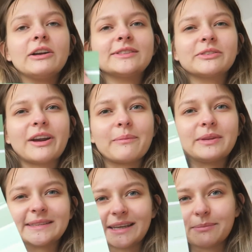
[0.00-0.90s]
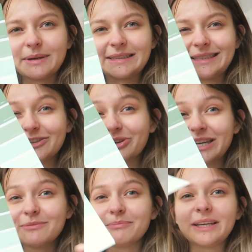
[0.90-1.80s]
I also grabbed this like minty
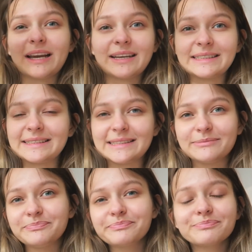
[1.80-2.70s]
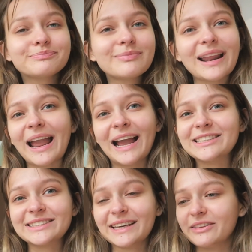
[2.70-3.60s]
green because I
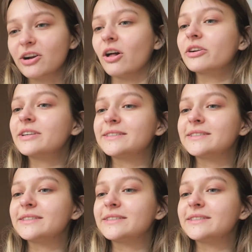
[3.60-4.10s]
just like the color.